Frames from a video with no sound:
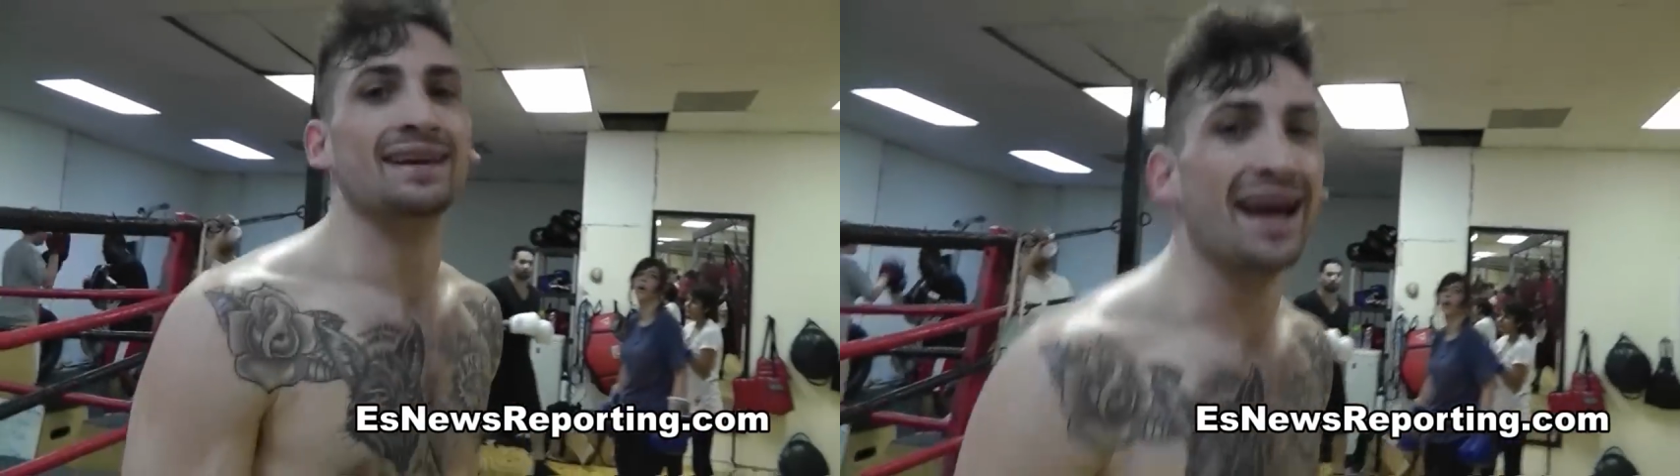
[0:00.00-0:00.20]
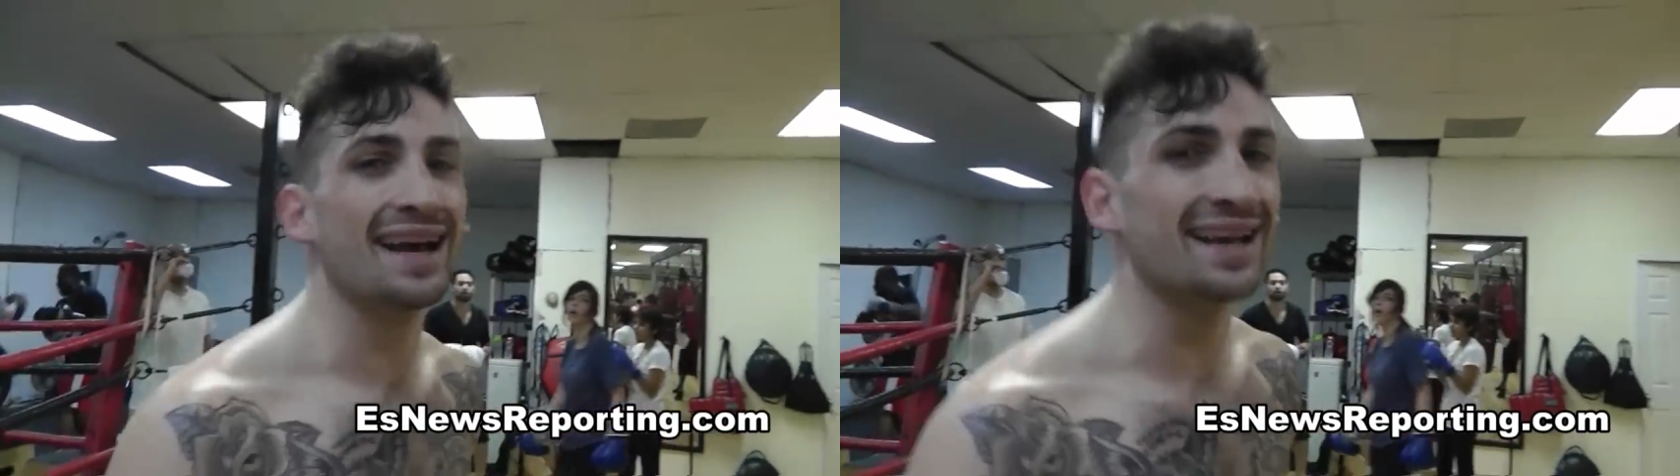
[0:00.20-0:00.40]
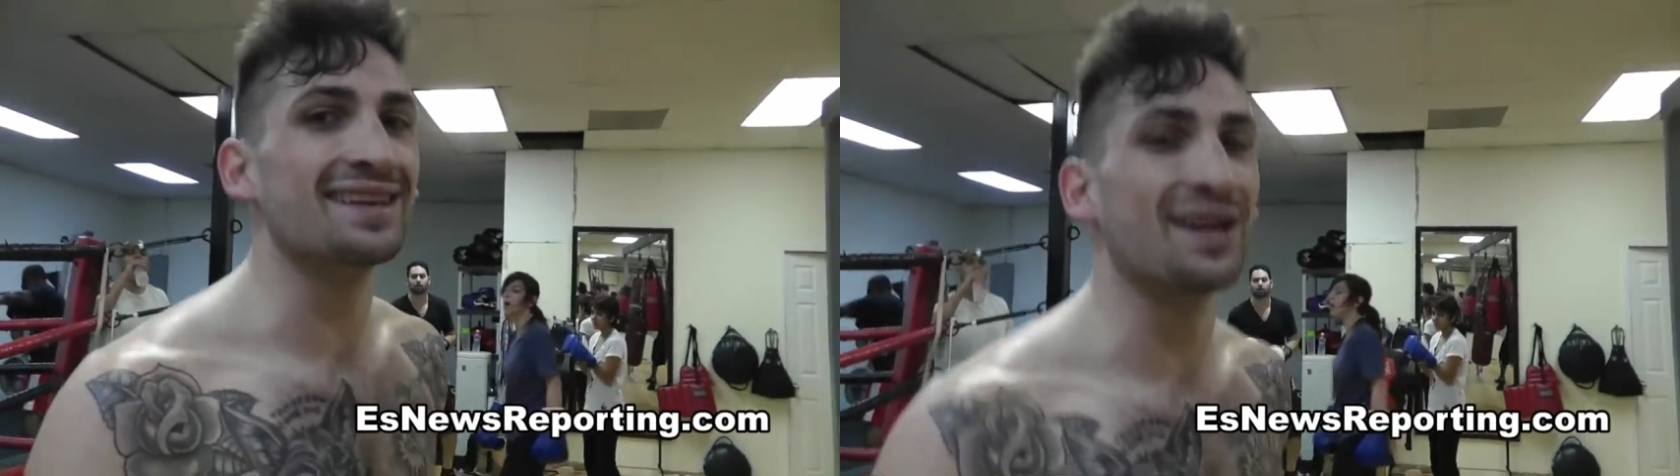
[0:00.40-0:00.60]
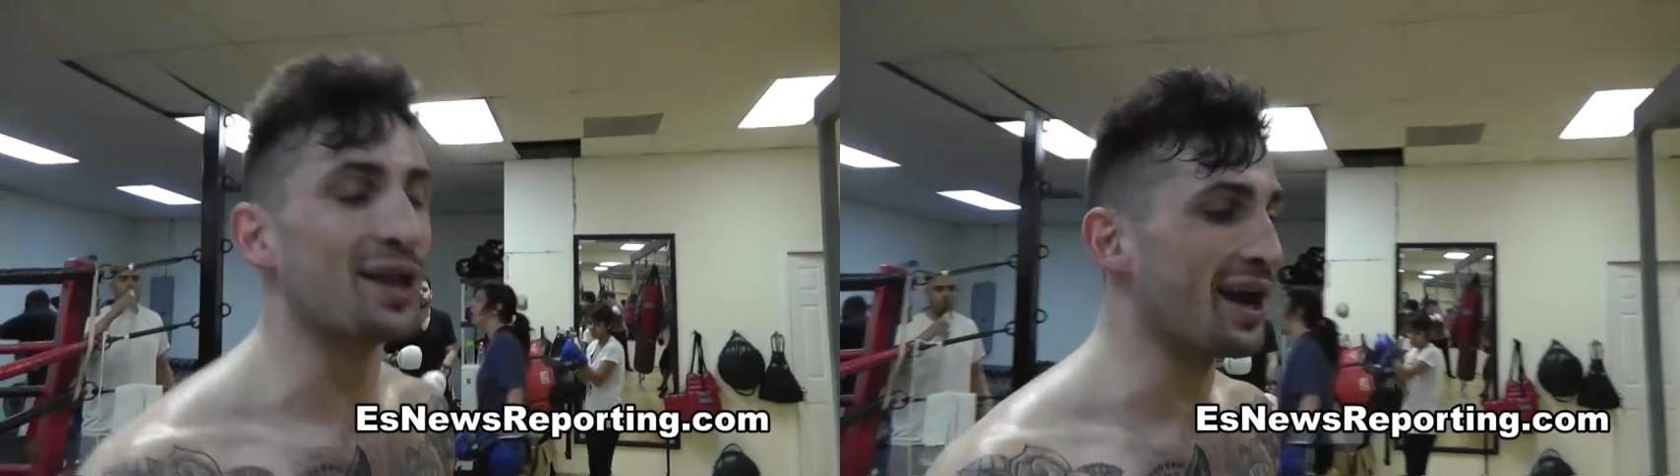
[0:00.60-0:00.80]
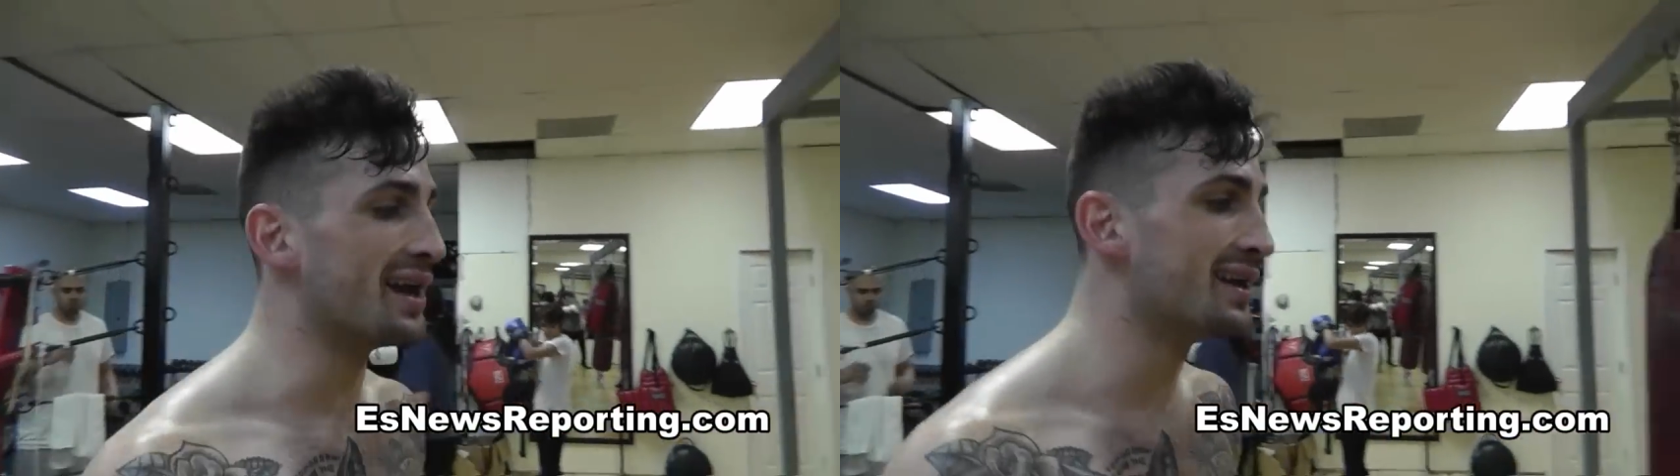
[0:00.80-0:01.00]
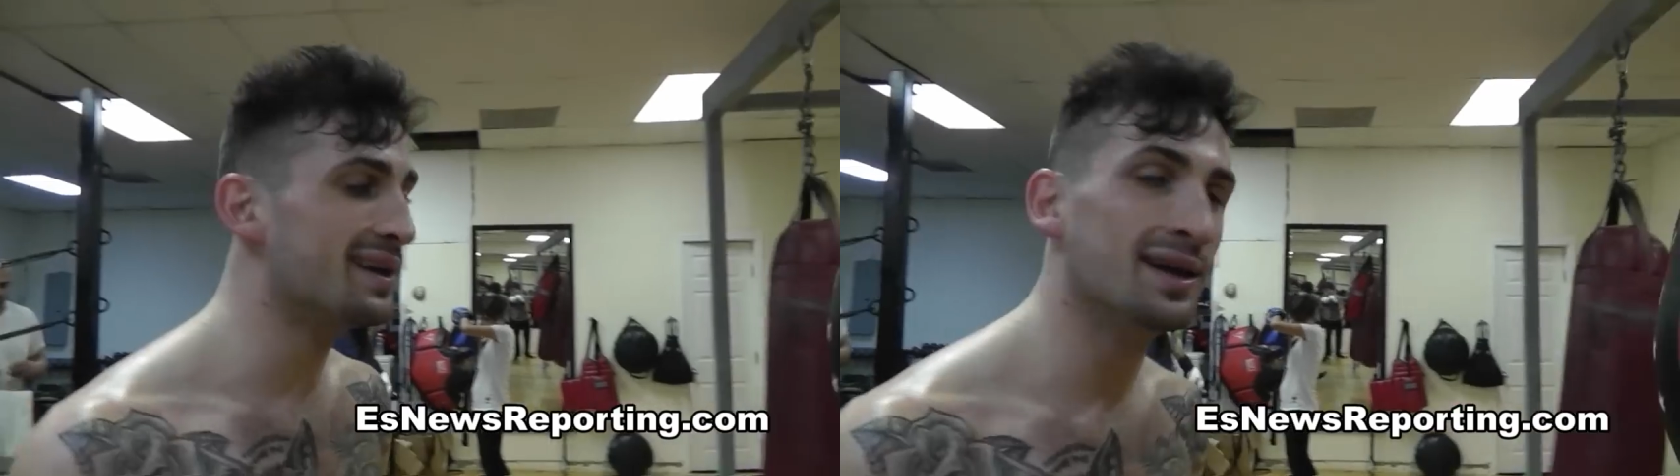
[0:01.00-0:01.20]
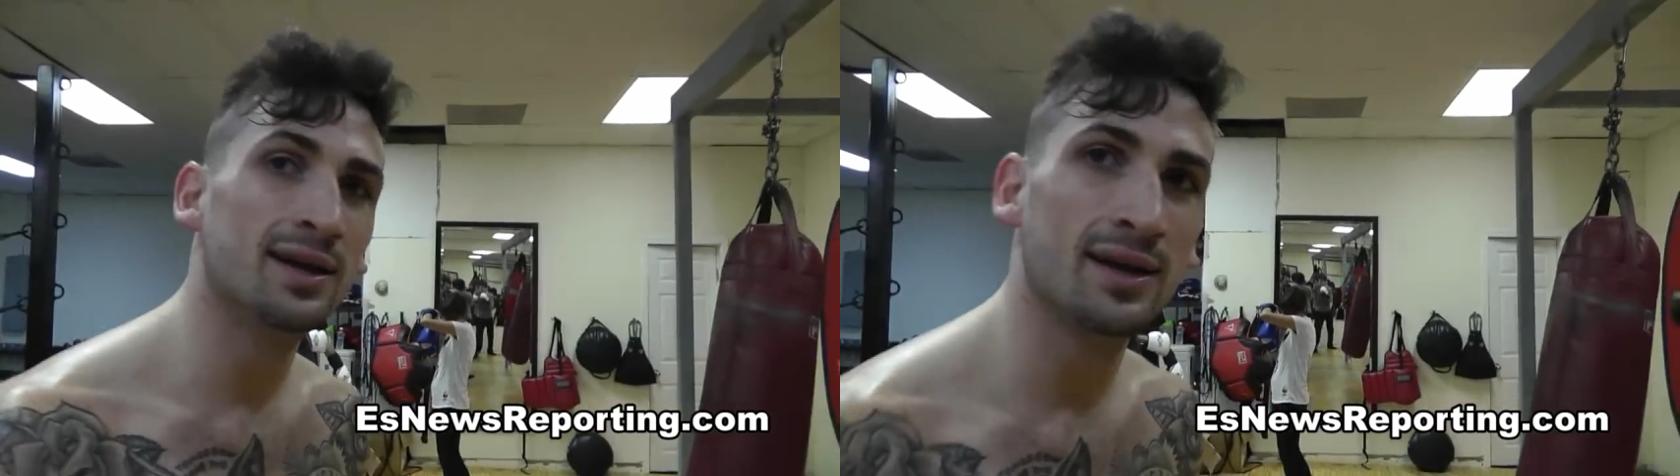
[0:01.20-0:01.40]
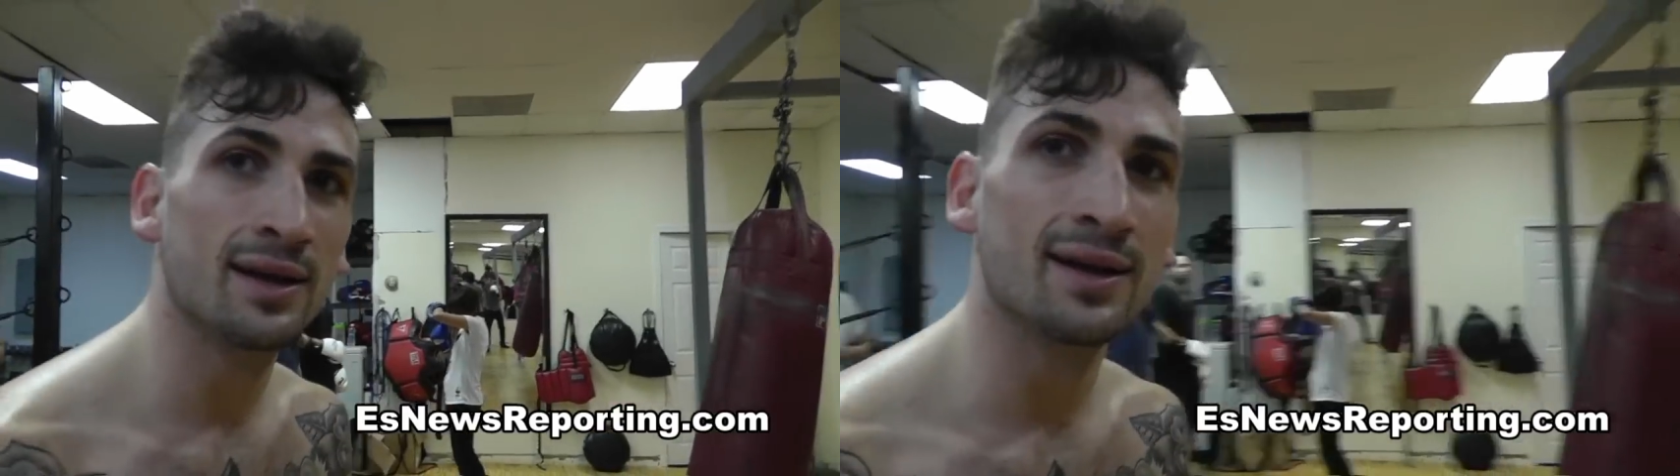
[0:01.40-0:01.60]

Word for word: Yeah, I get that a lot. You do?